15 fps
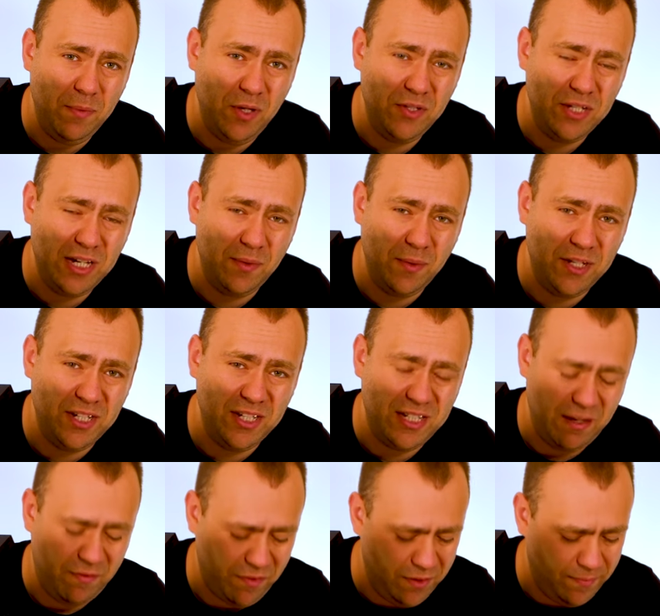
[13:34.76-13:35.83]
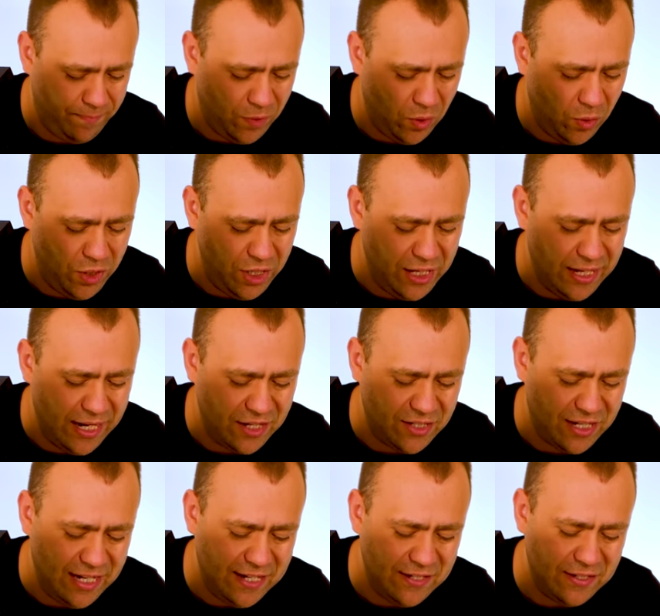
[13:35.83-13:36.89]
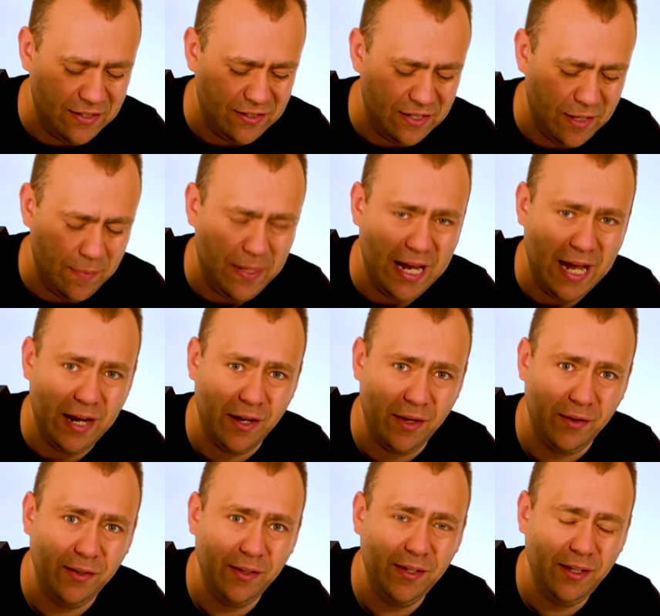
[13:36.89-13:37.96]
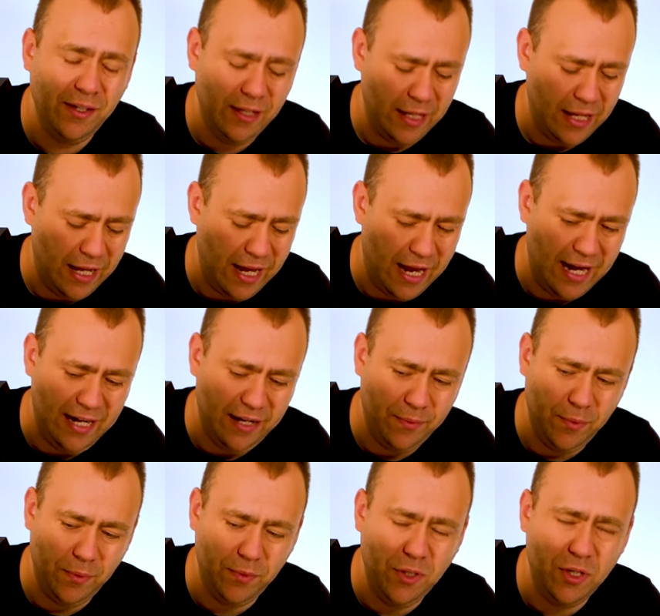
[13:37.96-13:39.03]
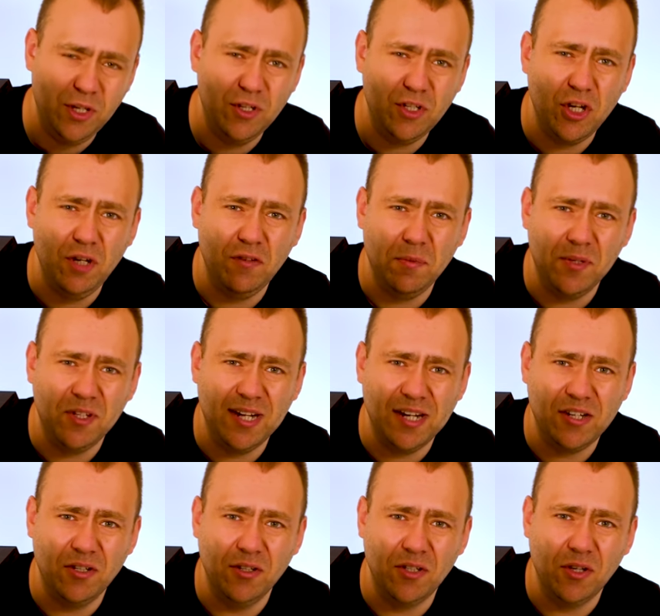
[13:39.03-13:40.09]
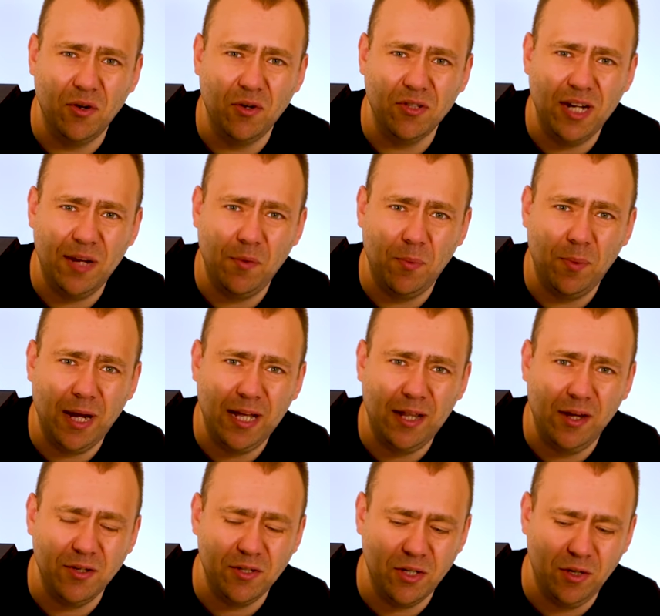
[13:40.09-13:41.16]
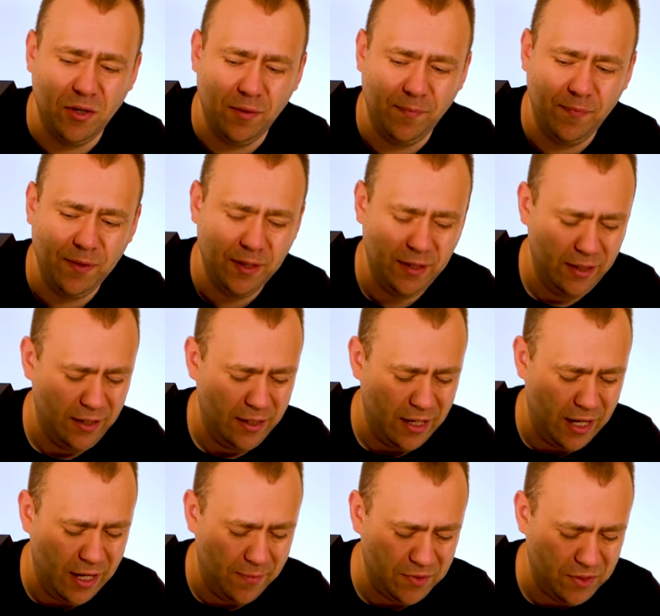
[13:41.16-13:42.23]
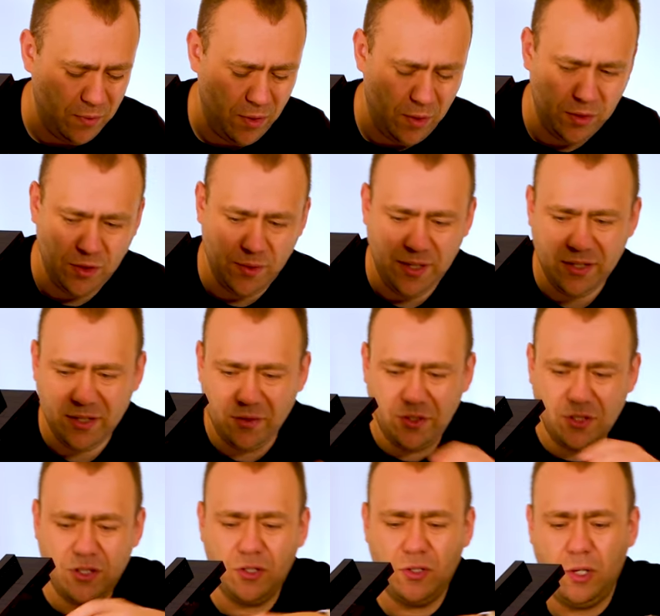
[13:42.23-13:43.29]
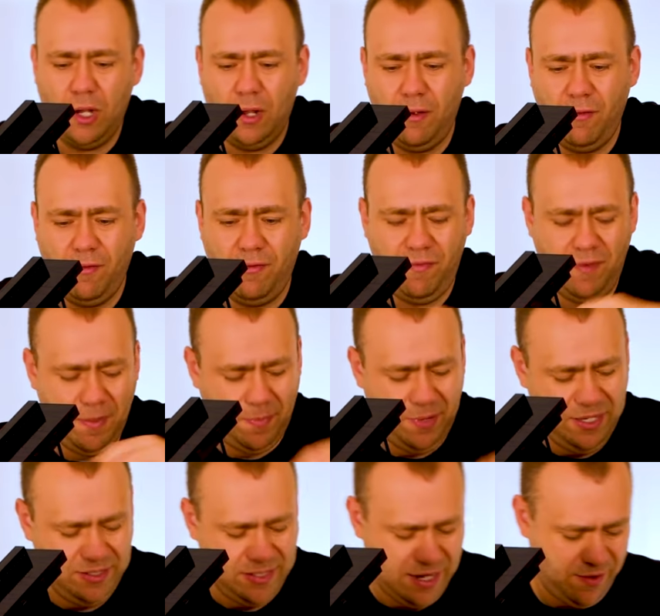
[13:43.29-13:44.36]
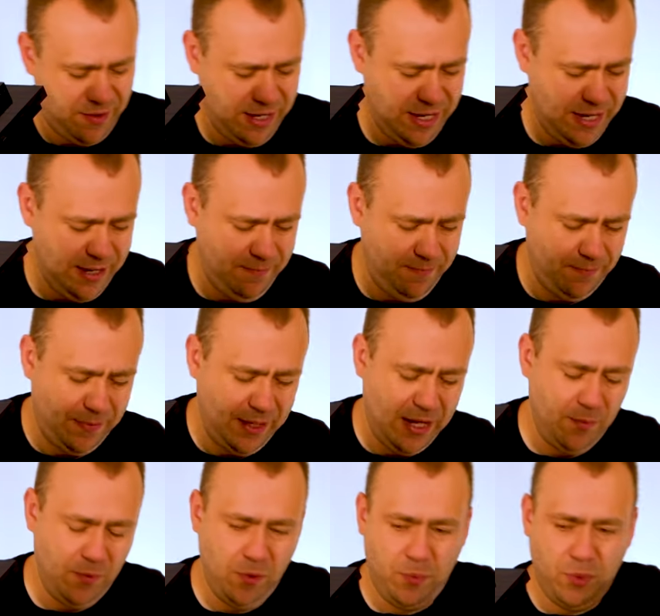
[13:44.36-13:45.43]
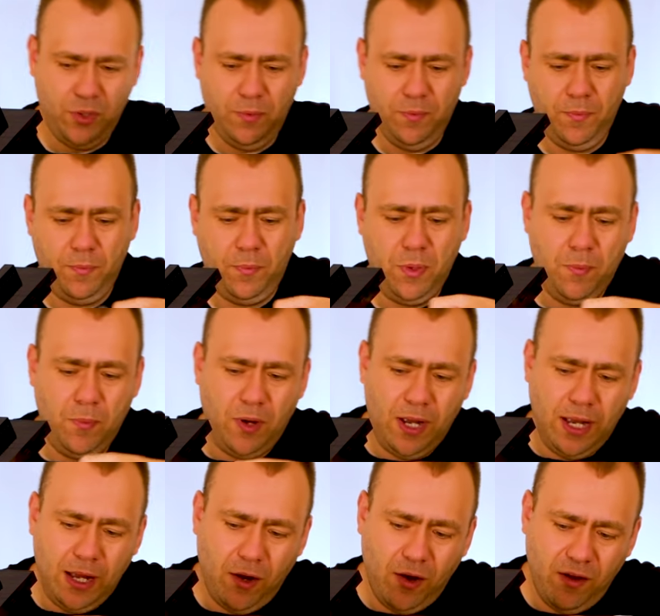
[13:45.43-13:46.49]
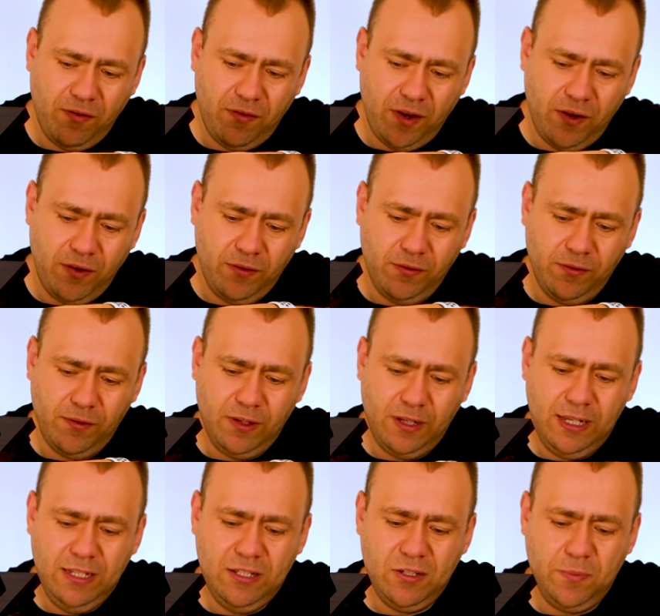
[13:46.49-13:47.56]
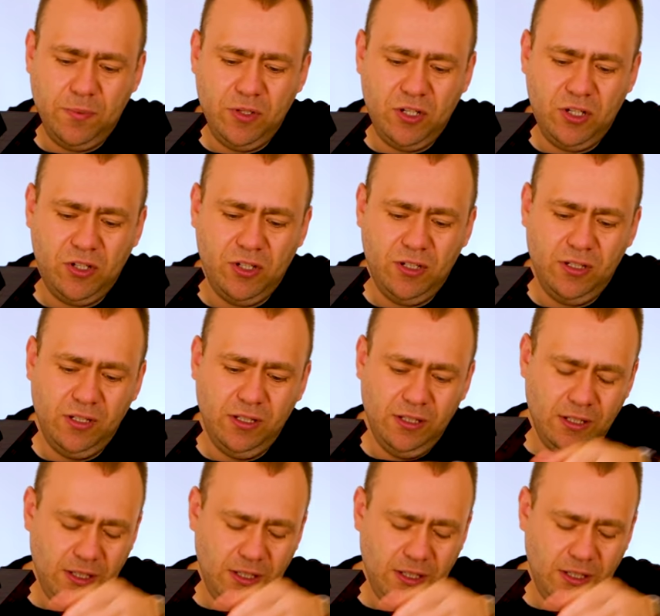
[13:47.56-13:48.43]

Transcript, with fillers: music, which is different, or you can actually listen to the piano uh, and it will, you can choose from a selection of songs and it will play those along. Um, so what I'll do is I'll just flip this out here and we'll put, put my iPhone into position.